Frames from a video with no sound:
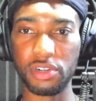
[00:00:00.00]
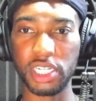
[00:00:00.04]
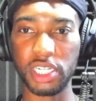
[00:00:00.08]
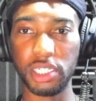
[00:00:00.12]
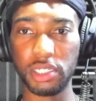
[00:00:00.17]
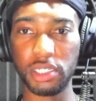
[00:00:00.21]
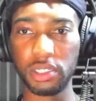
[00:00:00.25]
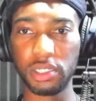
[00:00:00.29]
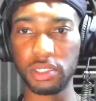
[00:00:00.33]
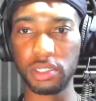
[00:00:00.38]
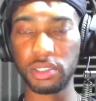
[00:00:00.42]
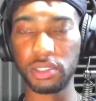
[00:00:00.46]
for
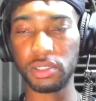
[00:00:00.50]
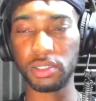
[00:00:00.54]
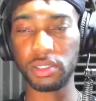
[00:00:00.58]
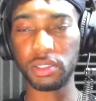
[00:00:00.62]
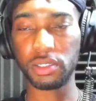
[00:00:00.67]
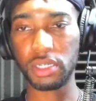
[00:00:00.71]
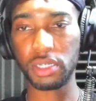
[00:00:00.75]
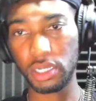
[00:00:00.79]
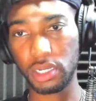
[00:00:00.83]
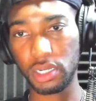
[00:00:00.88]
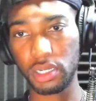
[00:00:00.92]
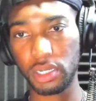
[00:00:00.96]
me it was
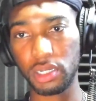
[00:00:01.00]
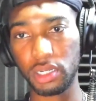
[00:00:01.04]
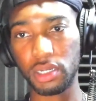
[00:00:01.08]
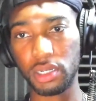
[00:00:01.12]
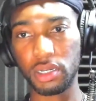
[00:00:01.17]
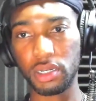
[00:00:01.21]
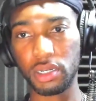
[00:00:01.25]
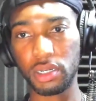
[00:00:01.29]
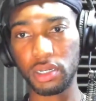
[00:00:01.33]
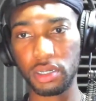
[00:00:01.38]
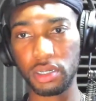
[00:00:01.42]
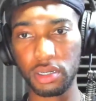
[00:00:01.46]
Bobby
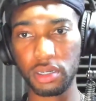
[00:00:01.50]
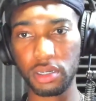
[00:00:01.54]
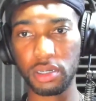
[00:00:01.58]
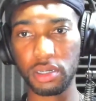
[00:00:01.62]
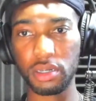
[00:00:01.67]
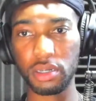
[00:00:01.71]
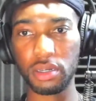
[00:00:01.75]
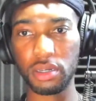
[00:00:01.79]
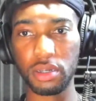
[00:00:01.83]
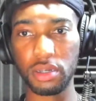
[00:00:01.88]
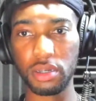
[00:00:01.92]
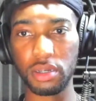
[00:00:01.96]

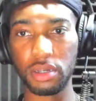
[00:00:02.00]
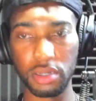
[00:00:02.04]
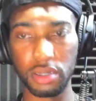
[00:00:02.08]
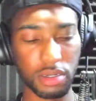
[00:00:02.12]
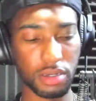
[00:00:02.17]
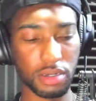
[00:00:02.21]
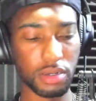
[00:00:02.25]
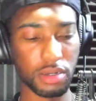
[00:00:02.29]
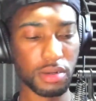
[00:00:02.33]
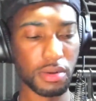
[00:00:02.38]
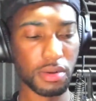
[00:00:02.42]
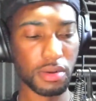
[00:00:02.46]
Tarantino. That's when
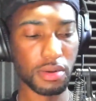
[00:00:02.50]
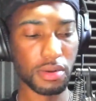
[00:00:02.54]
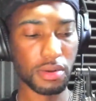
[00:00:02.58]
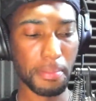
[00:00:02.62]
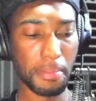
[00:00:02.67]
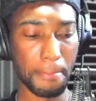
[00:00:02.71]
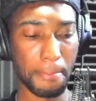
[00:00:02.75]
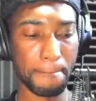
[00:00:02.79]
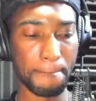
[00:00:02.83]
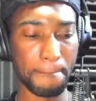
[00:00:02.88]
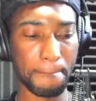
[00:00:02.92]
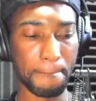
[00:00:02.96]
I started
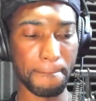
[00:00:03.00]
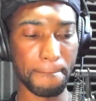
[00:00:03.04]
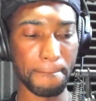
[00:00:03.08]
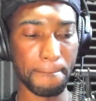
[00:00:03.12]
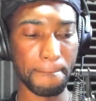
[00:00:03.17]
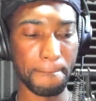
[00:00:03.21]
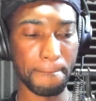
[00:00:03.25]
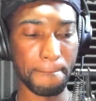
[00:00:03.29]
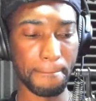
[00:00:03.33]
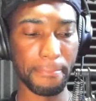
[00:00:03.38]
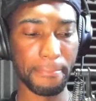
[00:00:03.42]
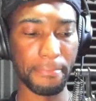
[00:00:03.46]
listening to
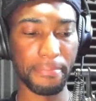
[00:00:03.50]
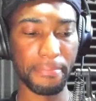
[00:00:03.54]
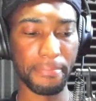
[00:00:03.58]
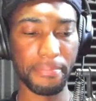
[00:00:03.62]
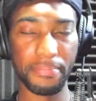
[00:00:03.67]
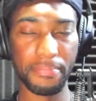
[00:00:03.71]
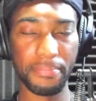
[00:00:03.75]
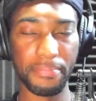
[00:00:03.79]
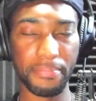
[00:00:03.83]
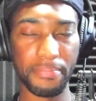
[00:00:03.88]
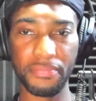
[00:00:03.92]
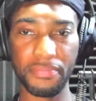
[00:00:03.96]
him.
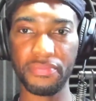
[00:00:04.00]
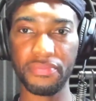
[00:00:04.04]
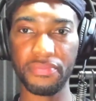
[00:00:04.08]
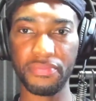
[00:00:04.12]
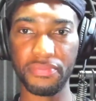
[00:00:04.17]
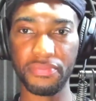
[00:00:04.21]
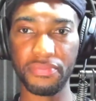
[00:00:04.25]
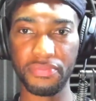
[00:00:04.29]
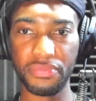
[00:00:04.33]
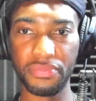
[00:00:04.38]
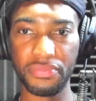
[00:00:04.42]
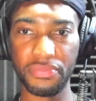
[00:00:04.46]

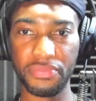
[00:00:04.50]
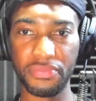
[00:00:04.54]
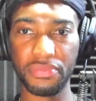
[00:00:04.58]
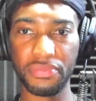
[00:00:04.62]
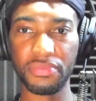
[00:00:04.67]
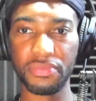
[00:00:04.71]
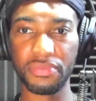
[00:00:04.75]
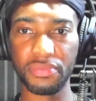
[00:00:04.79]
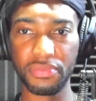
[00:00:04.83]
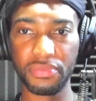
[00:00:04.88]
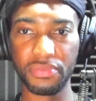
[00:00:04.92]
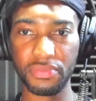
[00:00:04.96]

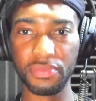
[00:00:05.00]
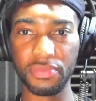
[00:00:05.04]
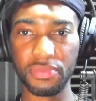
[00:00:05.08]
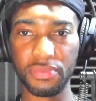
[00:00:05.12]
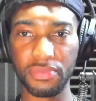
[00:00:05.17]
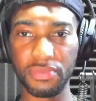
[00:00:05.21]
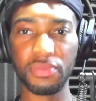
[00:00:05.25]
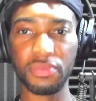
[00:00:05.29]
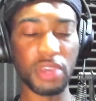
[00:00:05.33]
Yeah, yeah.